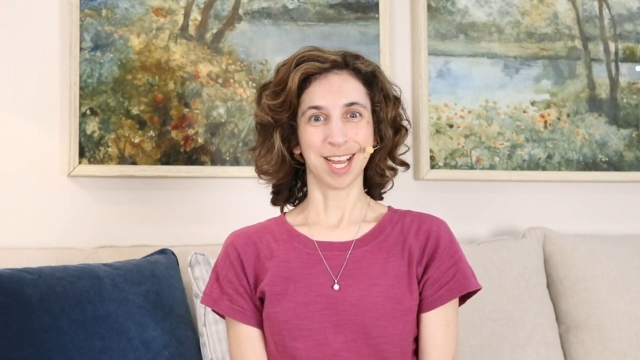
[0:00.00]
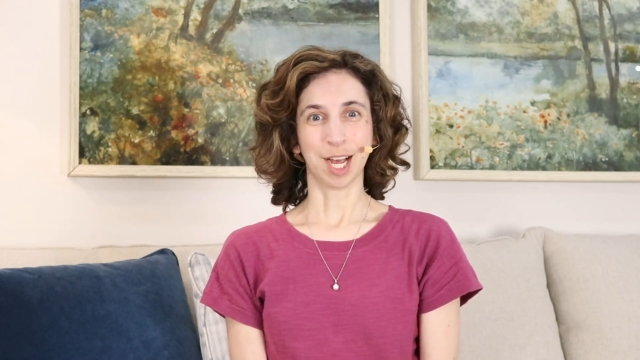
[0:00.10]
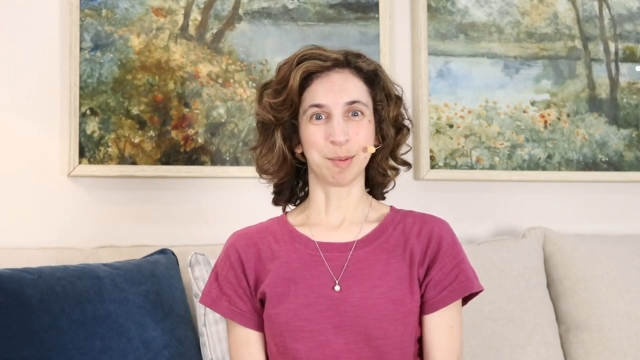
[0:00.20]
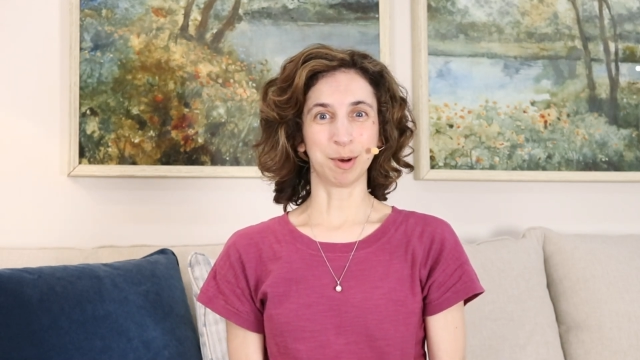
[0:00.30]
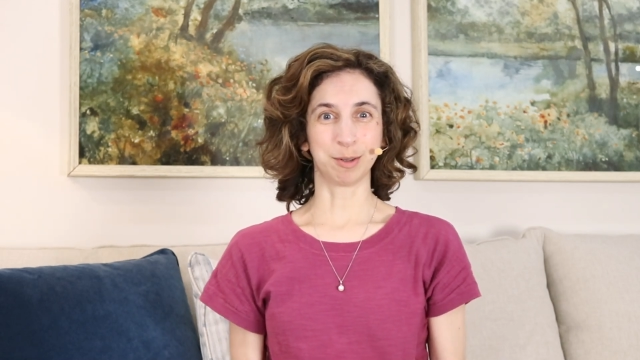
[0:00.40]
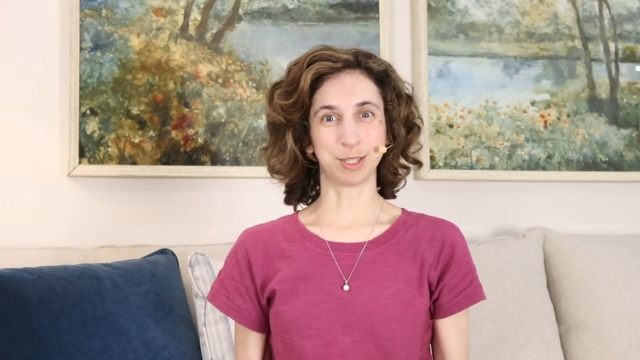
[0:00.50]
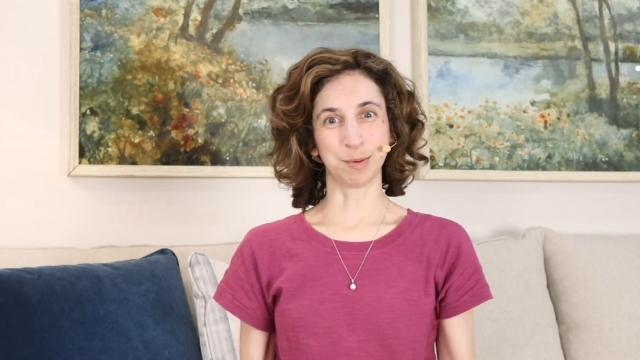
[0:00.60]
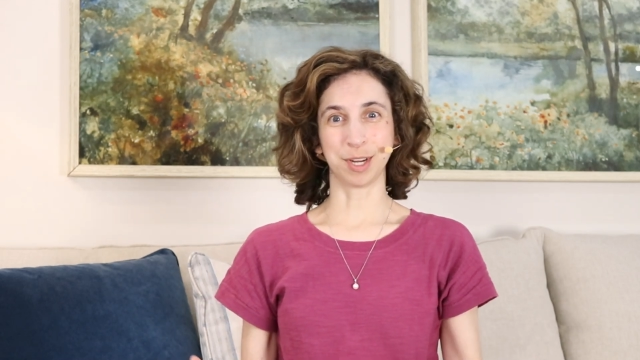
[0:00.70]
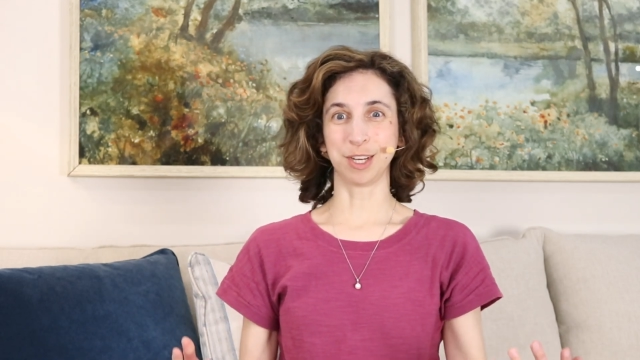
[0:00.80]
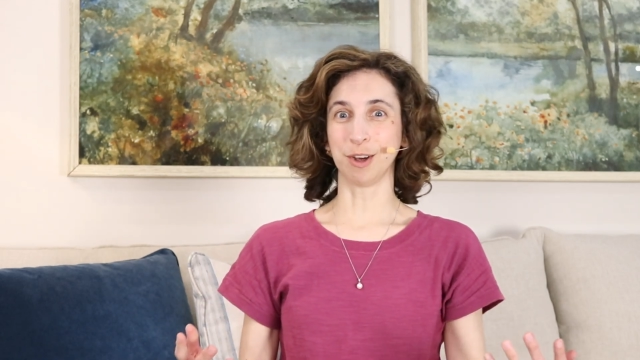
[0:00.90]
about
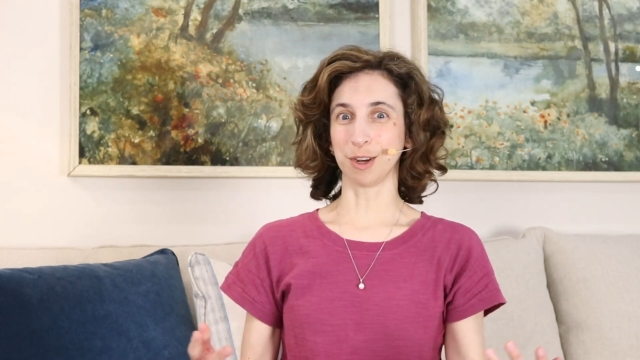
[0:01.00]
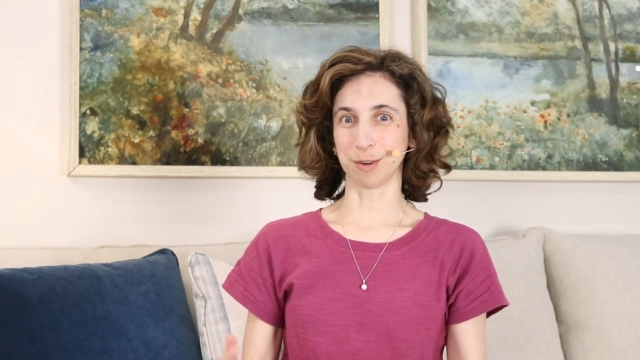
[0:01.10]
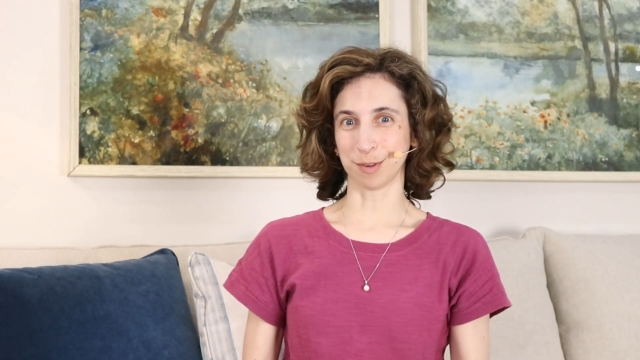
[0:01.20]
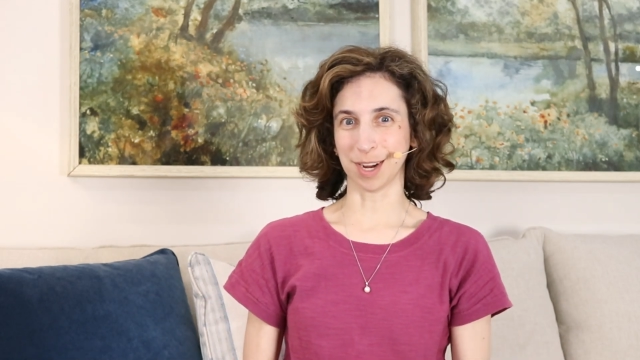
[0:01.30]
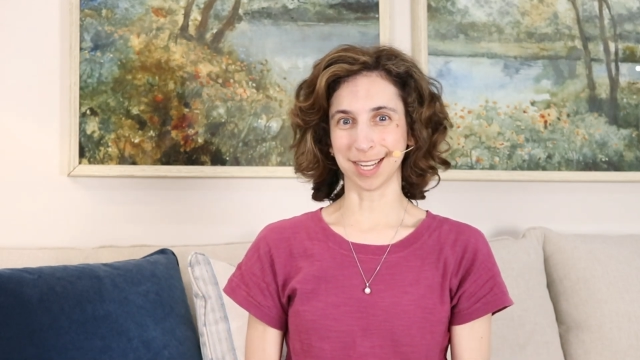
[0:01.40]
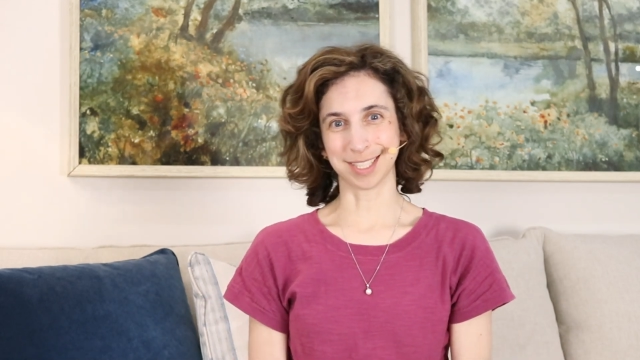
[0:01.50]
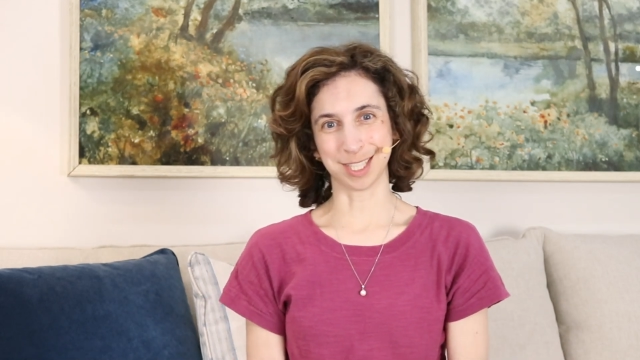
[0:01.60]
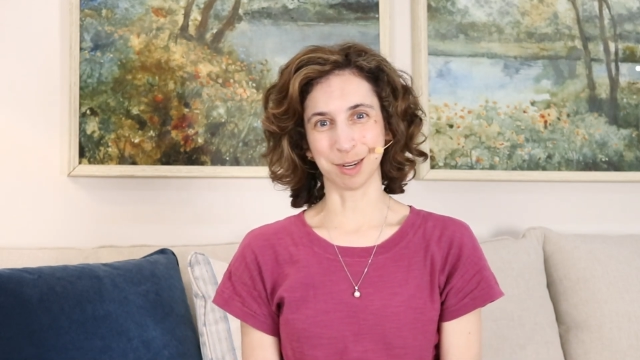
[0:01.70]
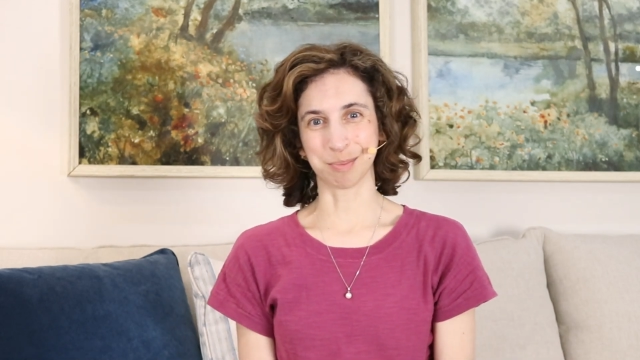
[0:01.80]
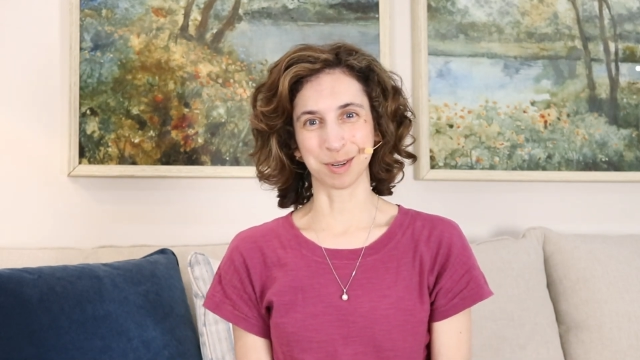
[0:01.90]
doing yoga for
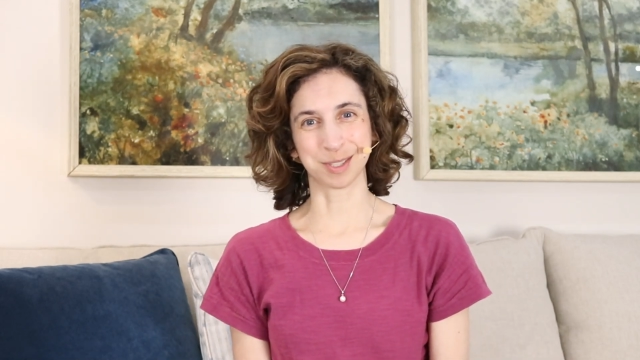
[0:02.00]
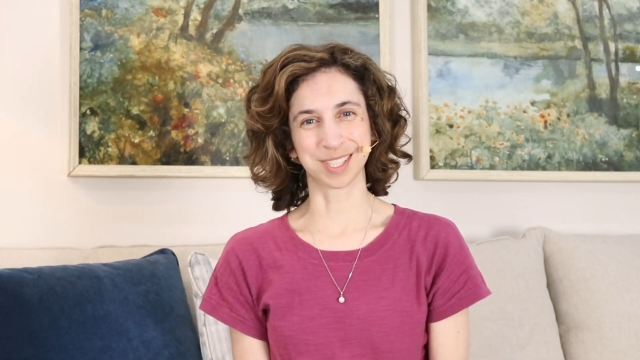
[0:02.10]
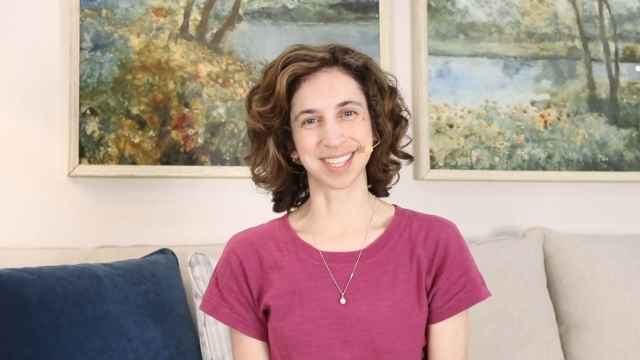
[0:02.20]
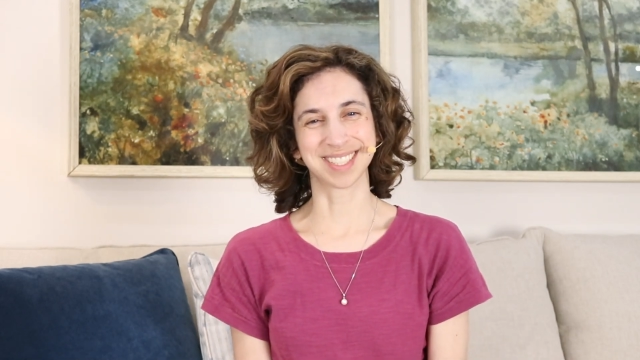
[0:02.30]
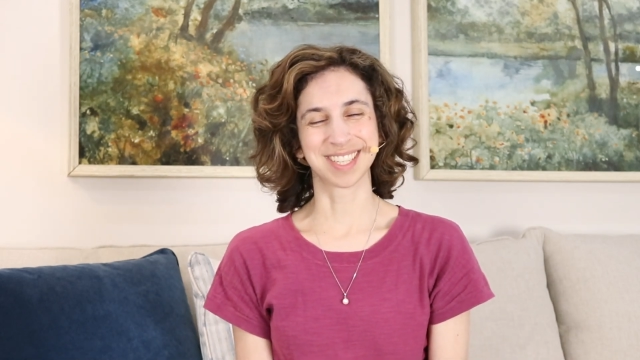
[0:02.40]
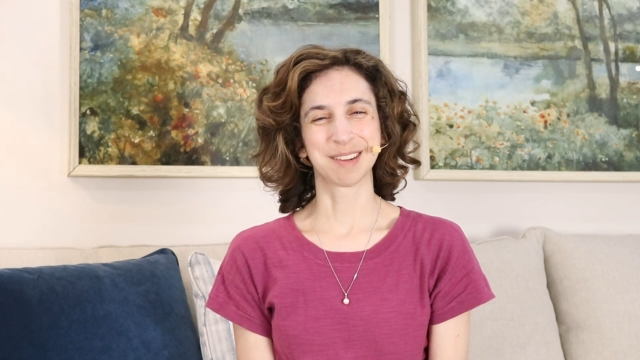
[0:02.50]
osteoporosis.